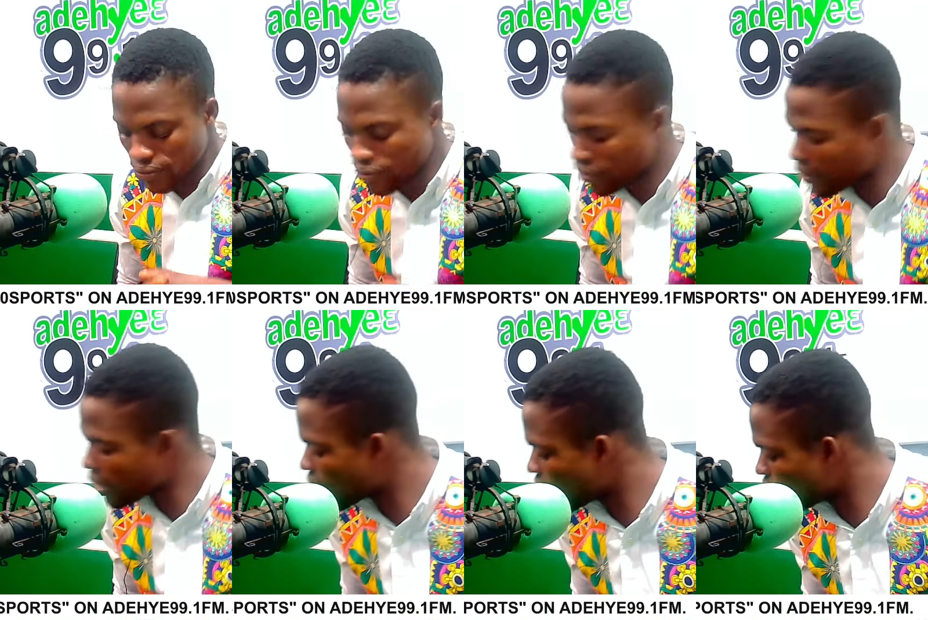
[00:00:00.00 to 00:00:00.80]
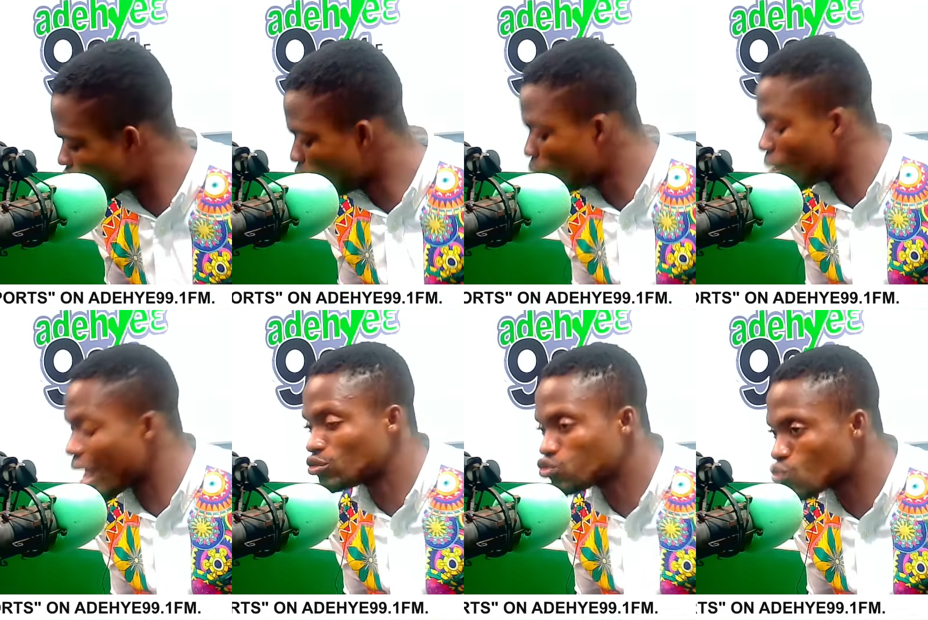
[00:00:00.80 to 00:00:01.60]
Then again, or movie
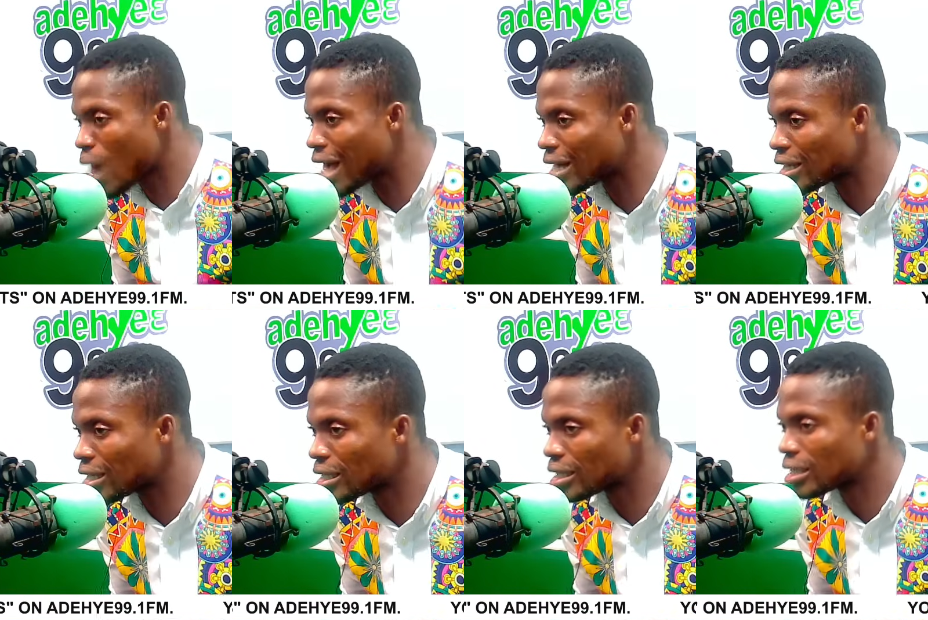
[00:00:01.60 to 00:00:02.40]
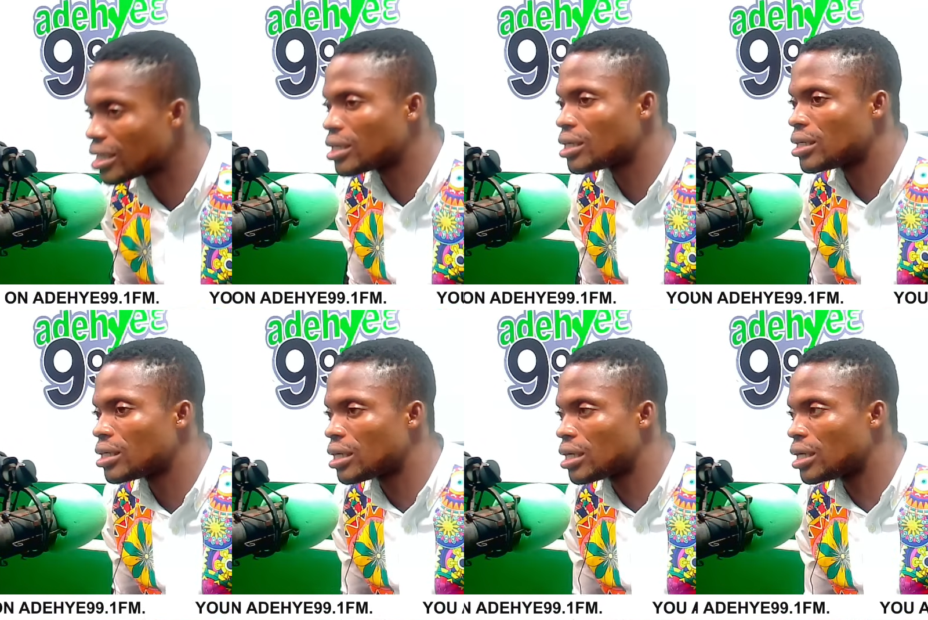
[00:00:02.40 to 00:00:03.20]
and swap.
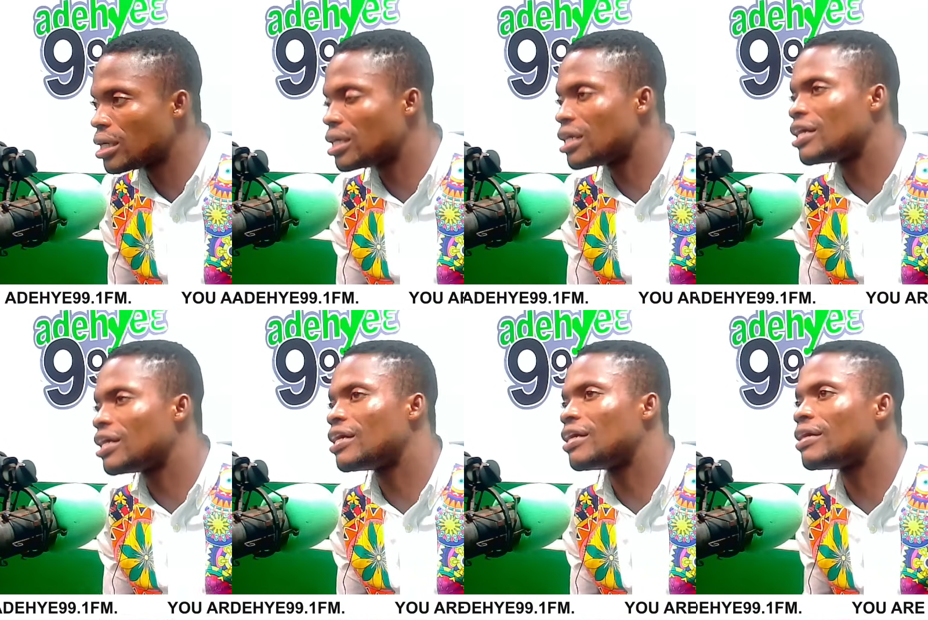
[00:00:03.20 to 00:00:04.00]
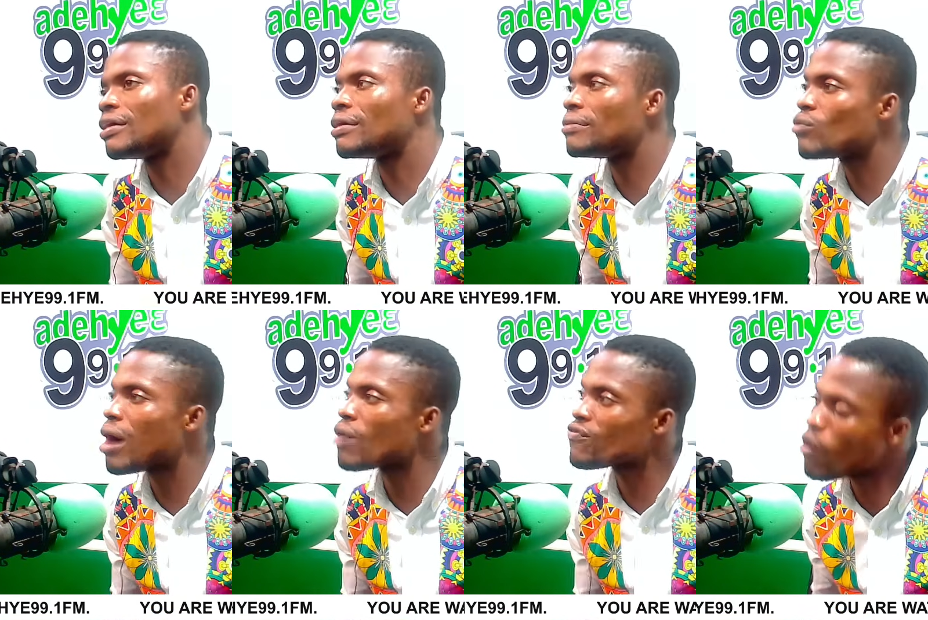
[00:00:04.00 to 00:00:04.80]

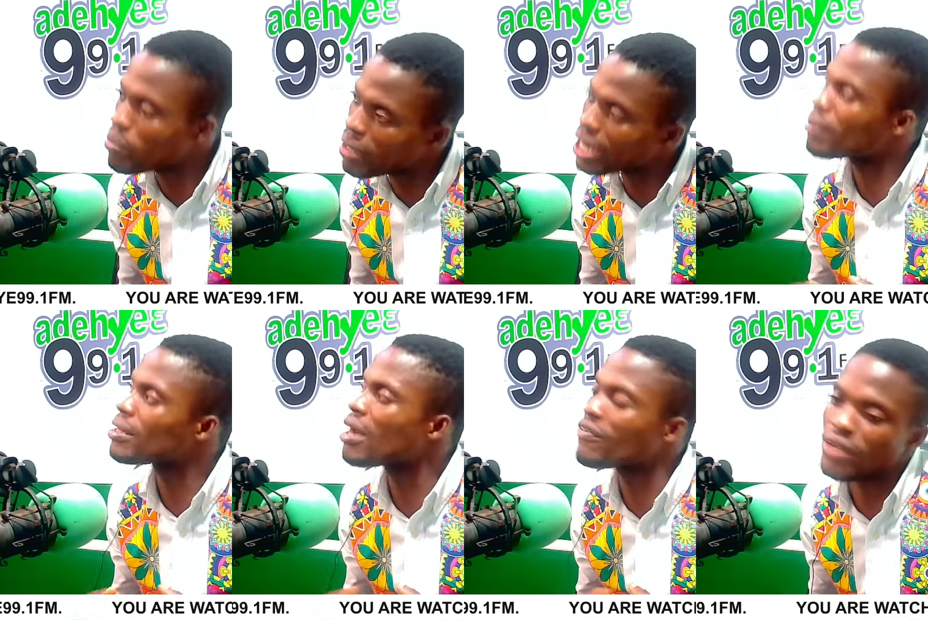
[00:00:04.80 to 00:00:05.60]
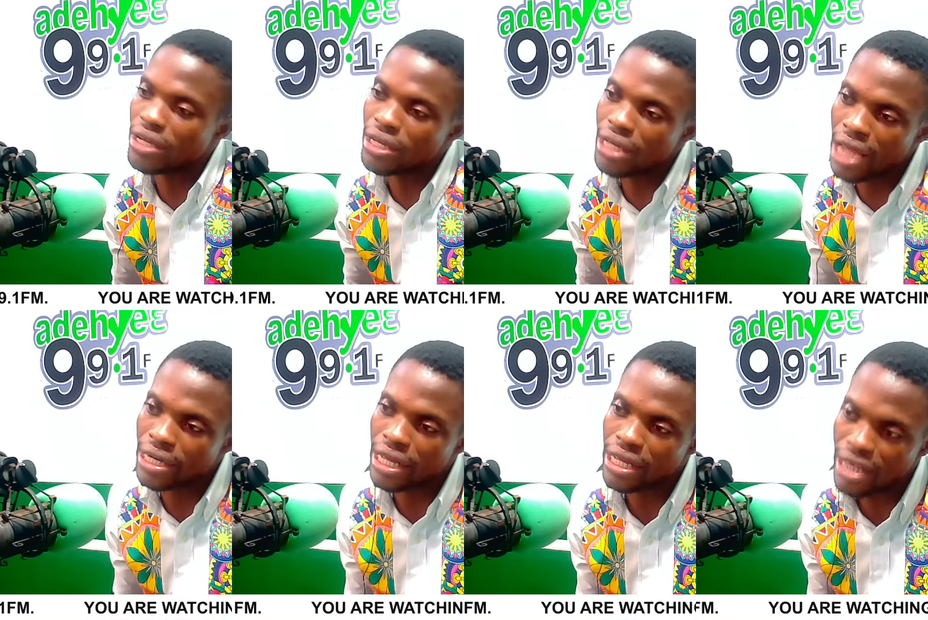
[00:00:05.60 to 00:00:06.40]
Wow, form back on Afri, I
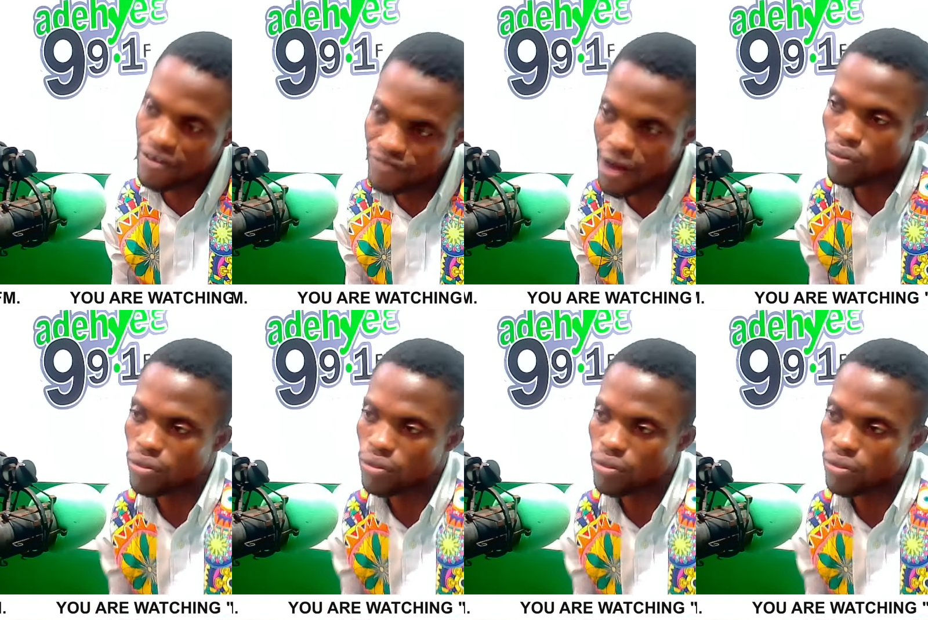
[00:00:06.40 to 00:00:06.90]
day, ya foul.